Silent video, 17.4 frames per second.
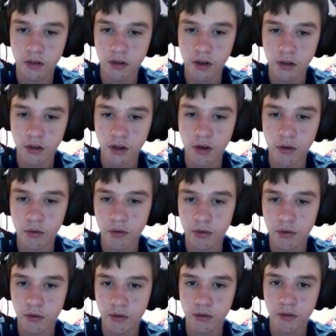Oh,
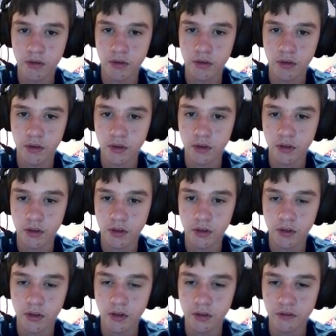
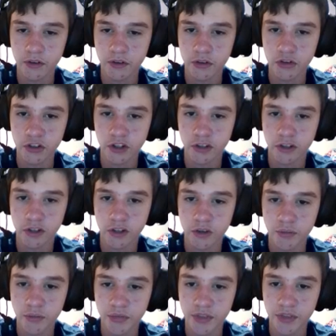found chicken
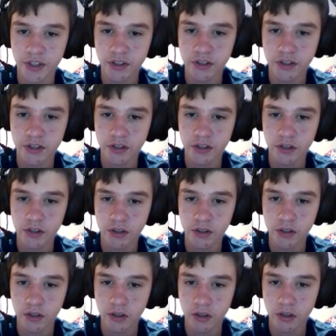dumplings.
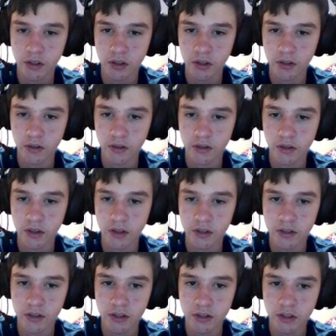
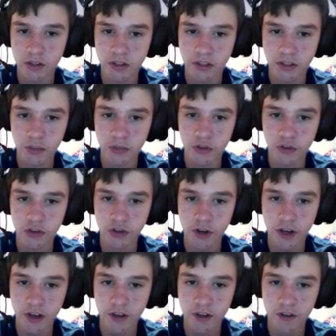This sample
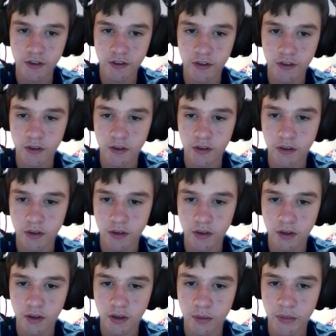trays.
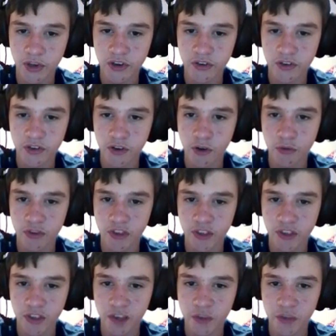Microscope with a
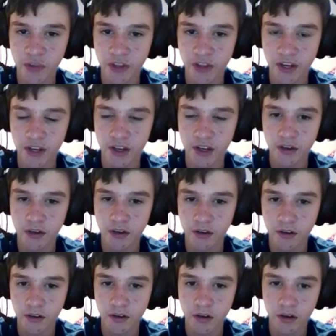sample in it.
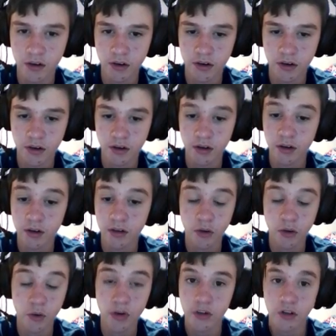
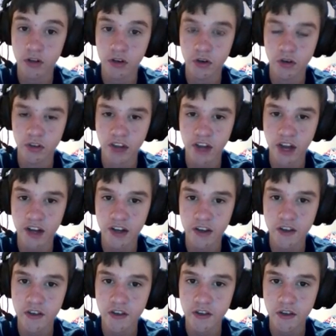Don't want to know what that
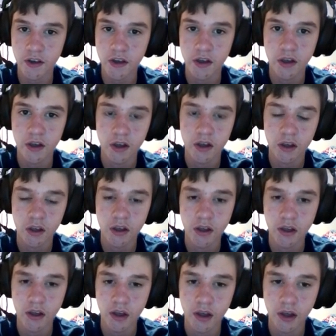is.
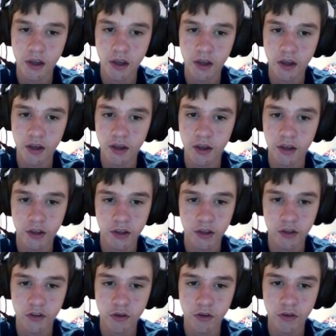Uh,
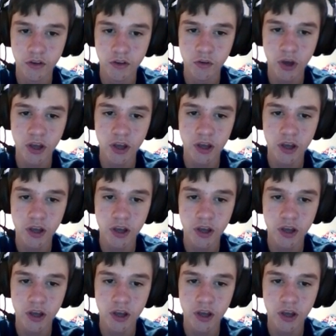let's go this way.